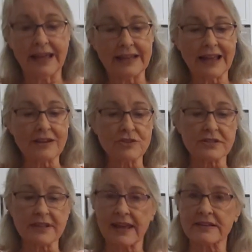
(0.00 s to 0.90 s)
and I
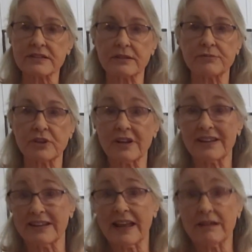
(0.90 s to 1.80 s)
just asked him to cut
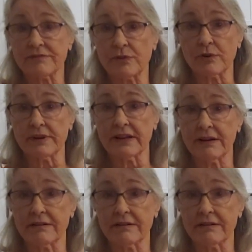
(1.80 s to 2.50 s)
it out for me